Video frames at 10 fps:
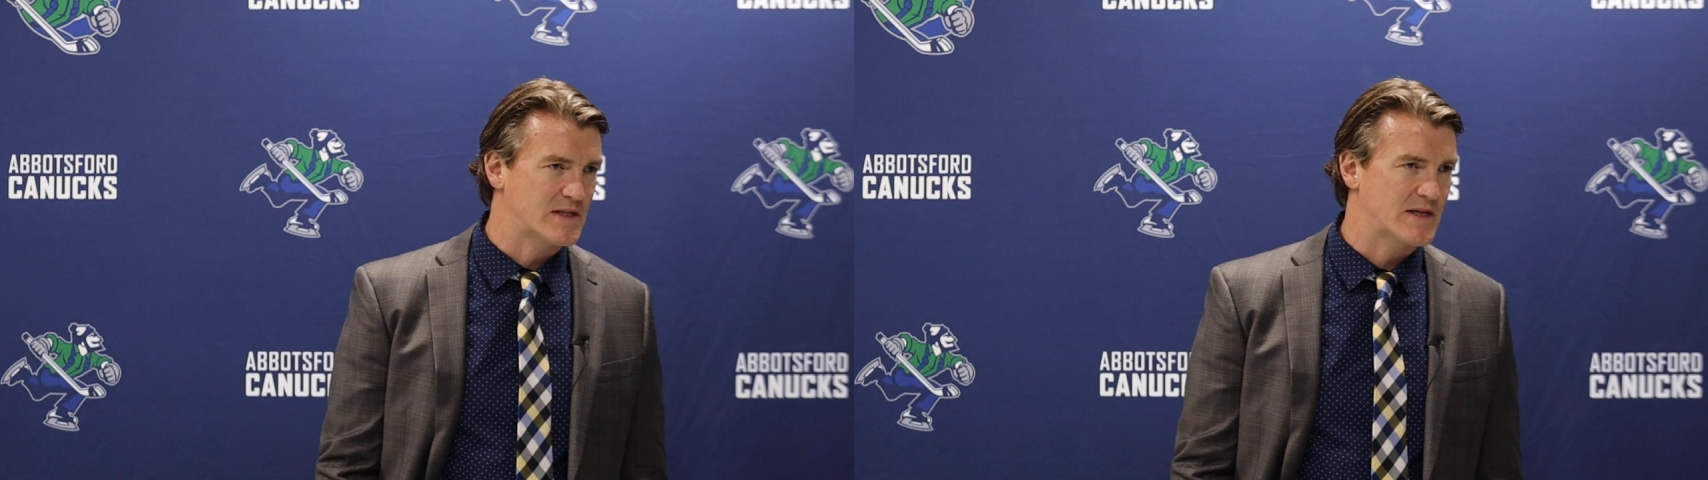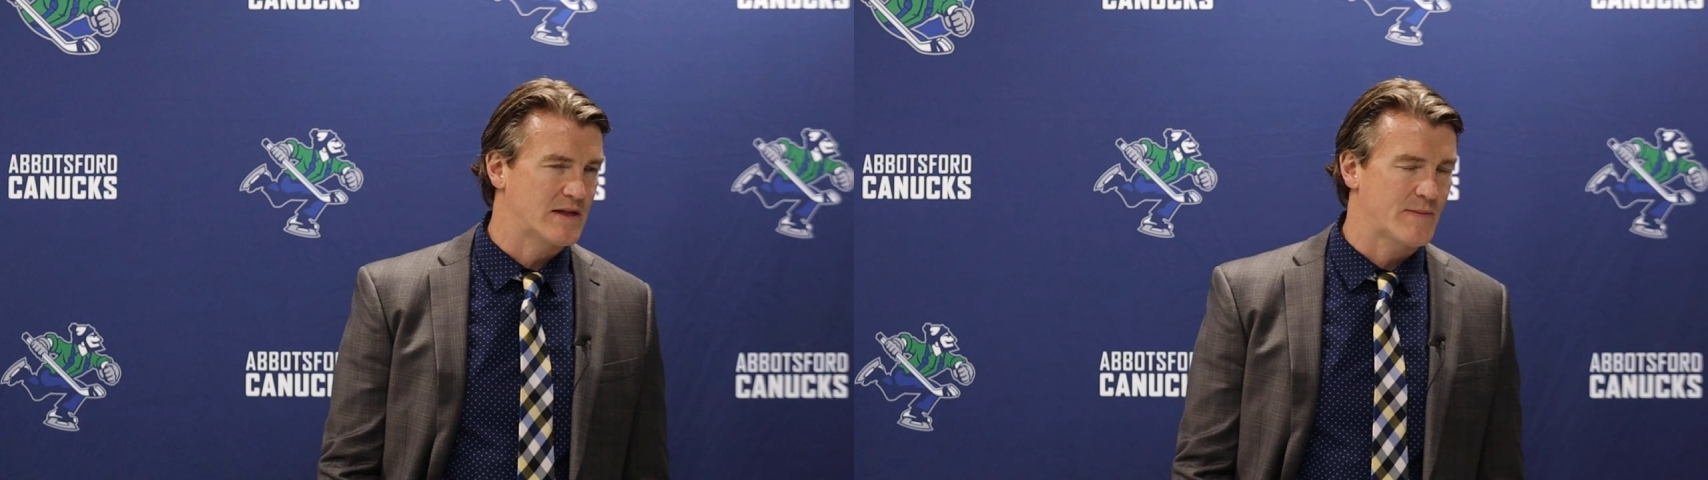he
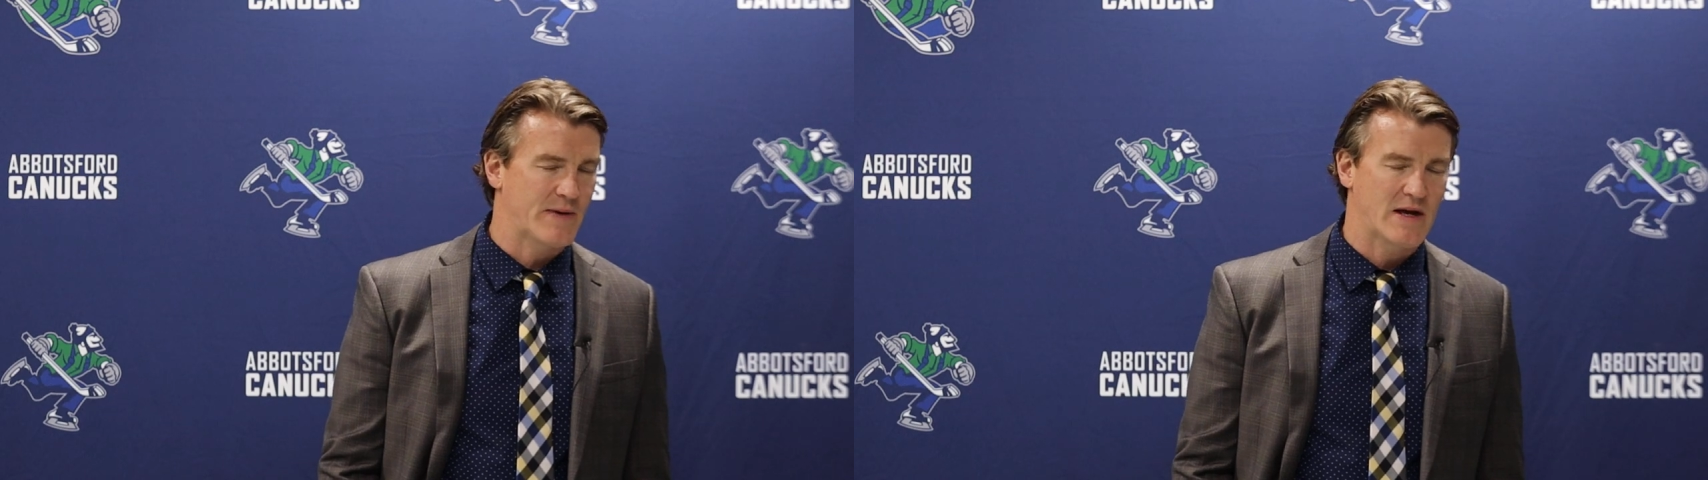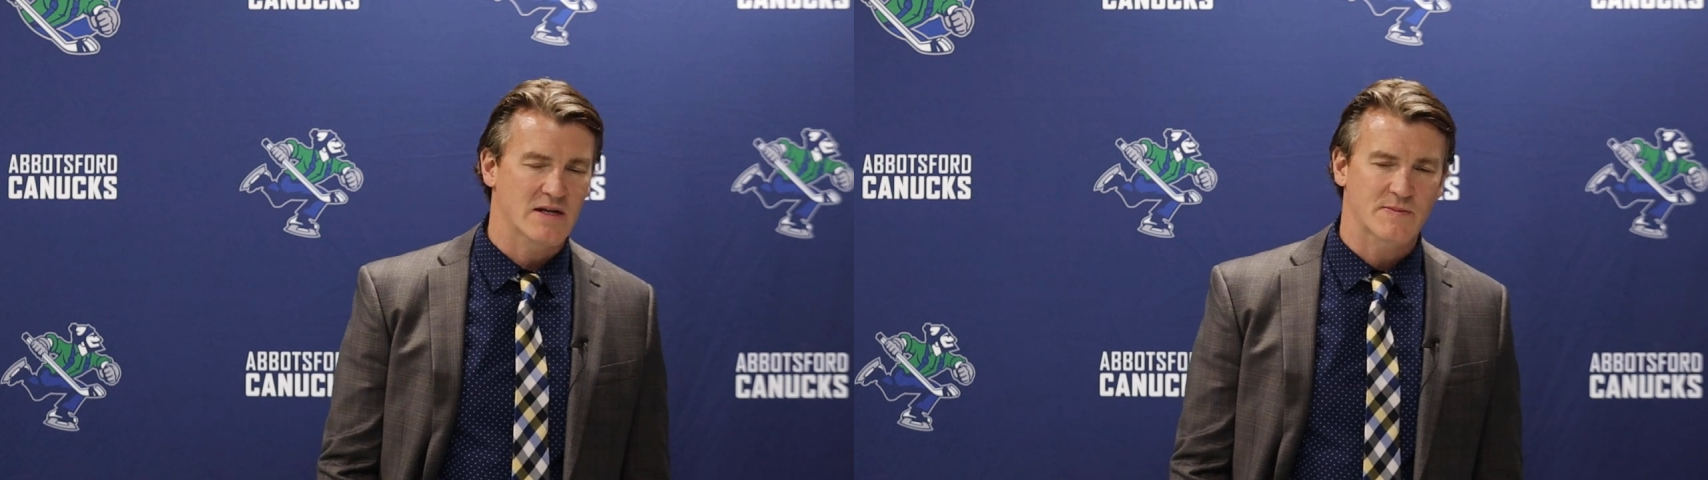said, in the
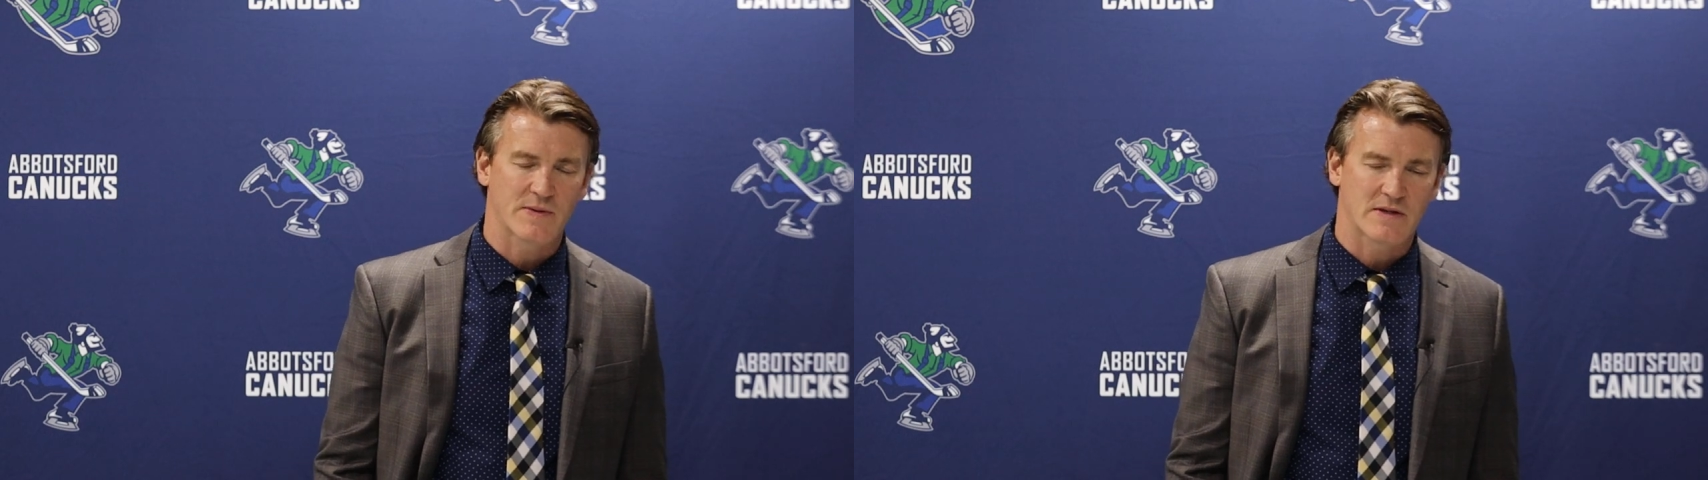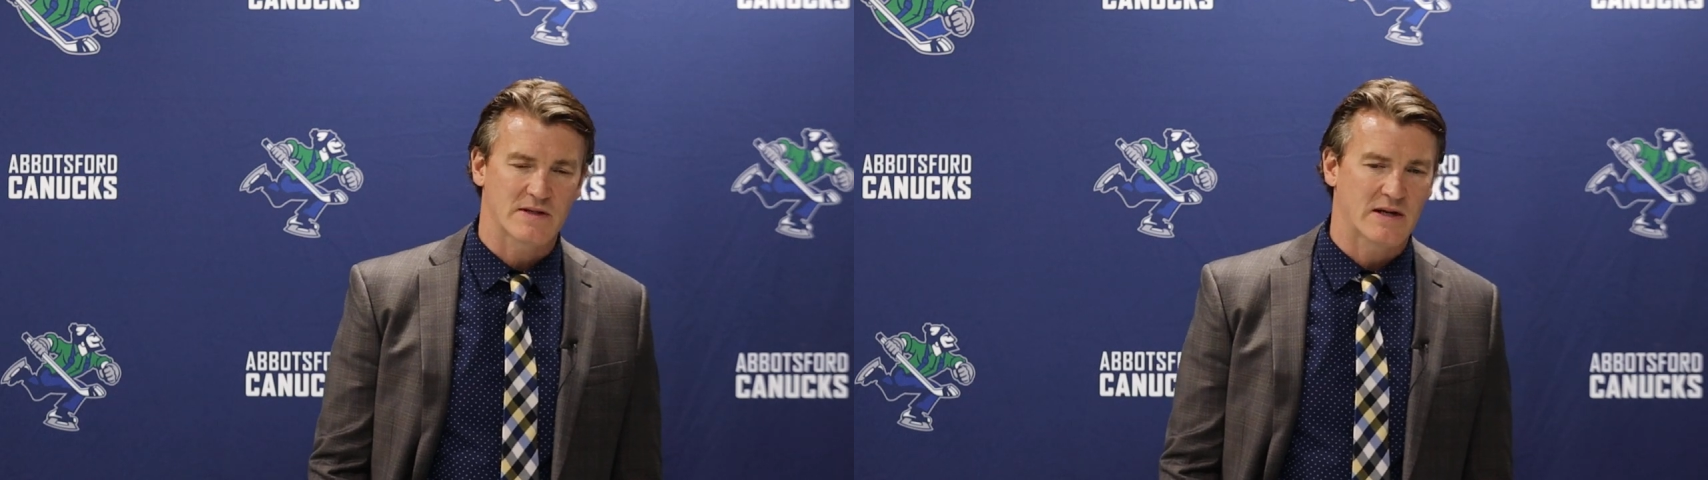past.
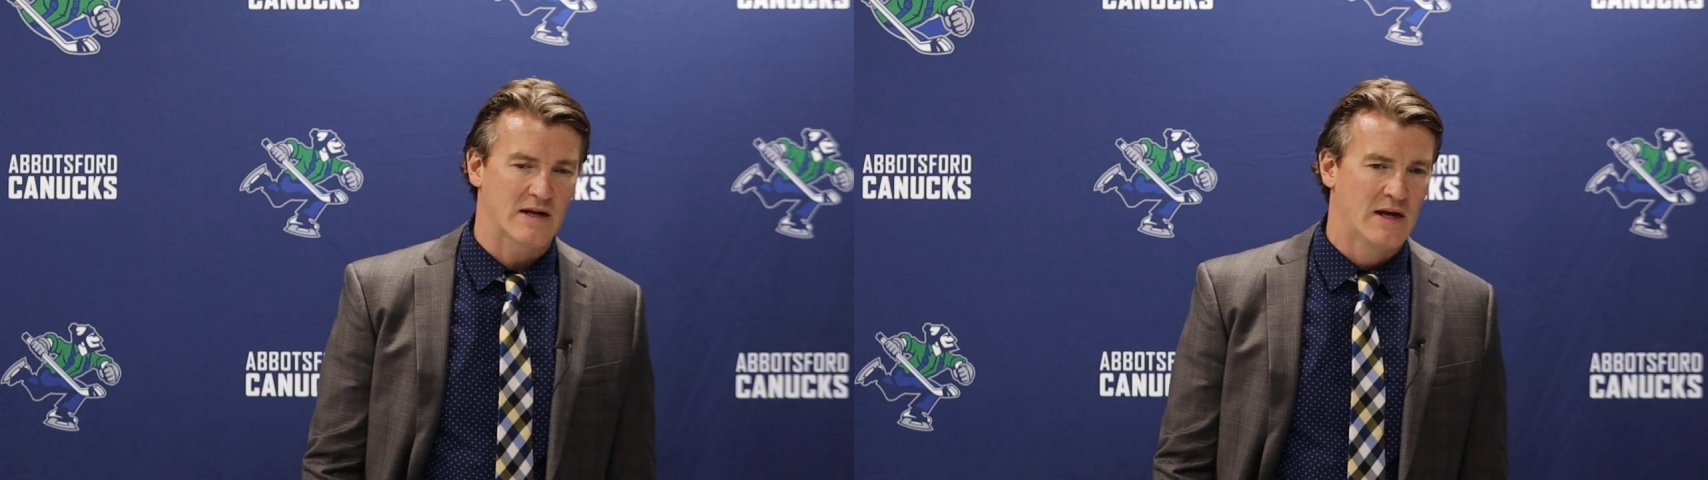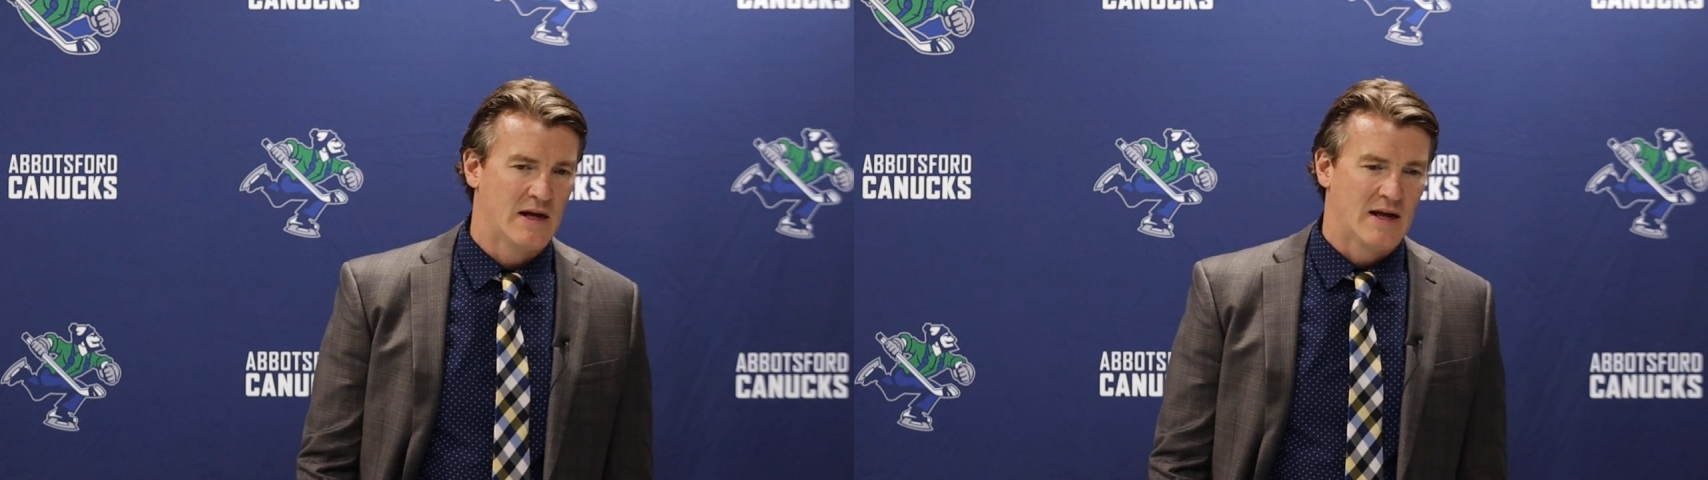
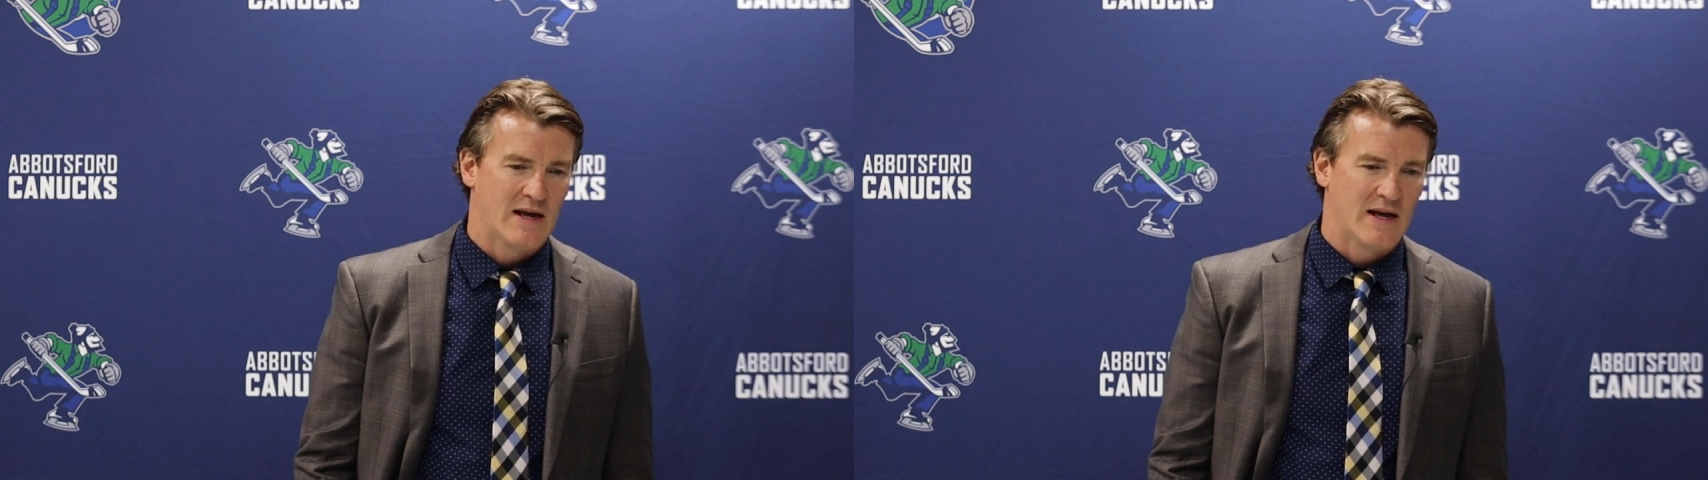But